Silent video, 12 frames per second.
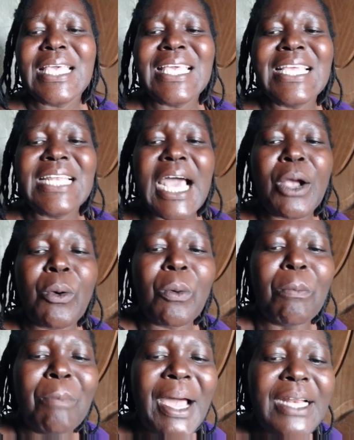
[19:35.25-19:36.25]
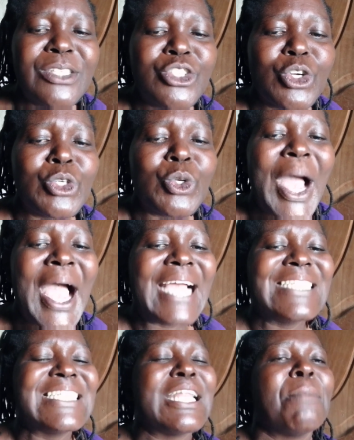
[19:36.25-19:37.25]
in a compulsion to
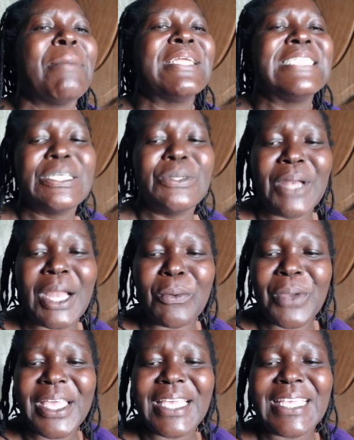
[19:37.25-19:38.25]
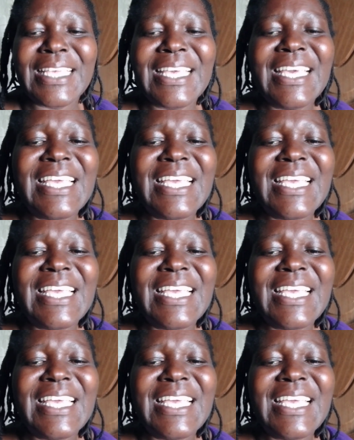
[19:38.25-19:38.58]
act in a particular way